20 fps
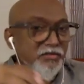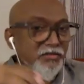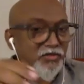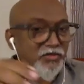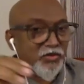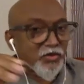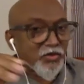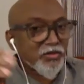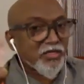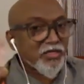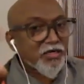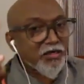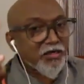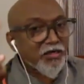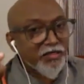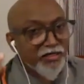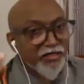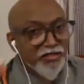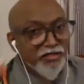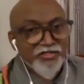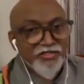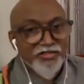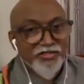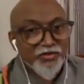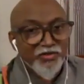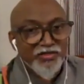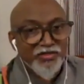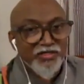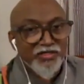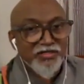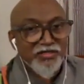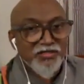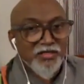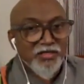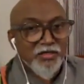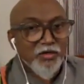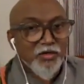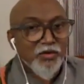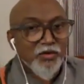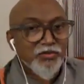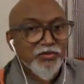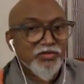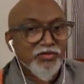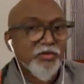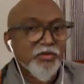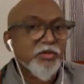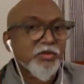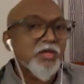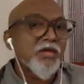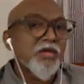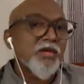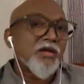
So there are institutions are also